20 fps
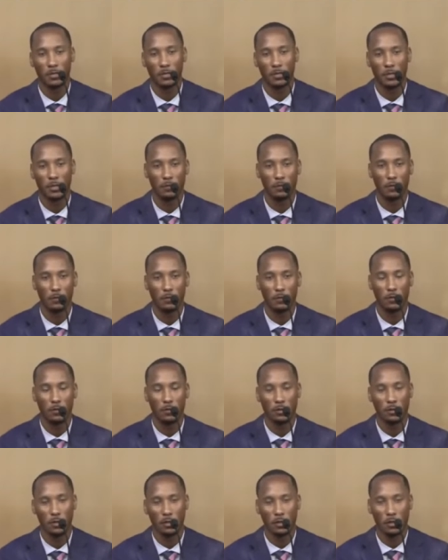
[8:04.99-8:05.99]
PlayStation
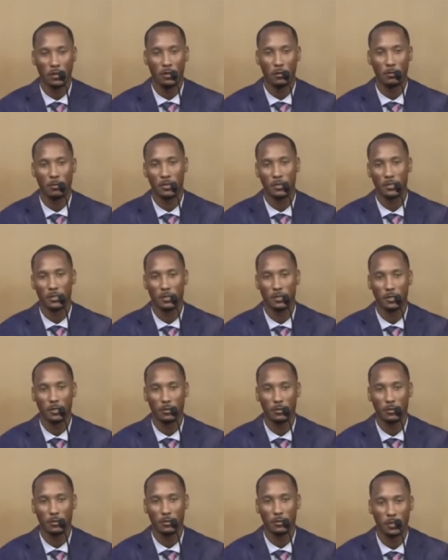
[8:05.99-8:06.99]
4 and
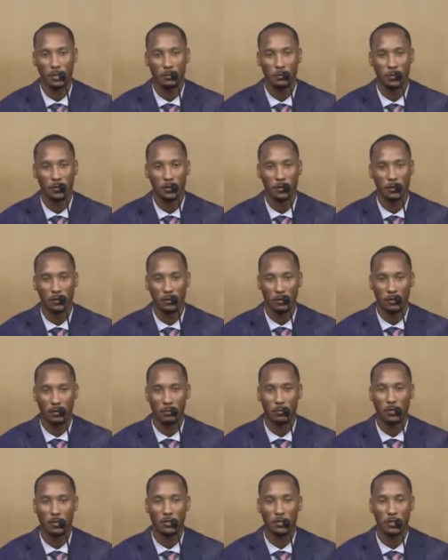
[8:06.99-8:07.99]
picks it up and slams it
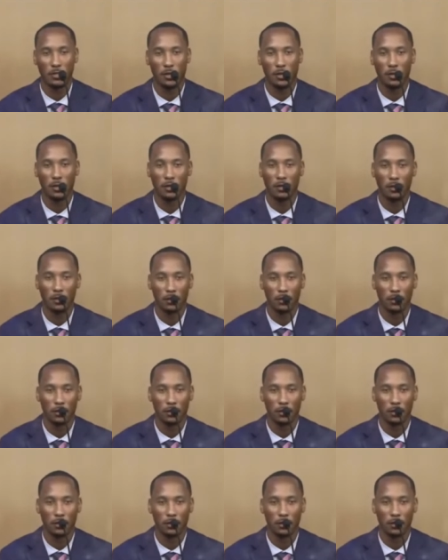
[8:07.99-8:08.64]
and breaks that.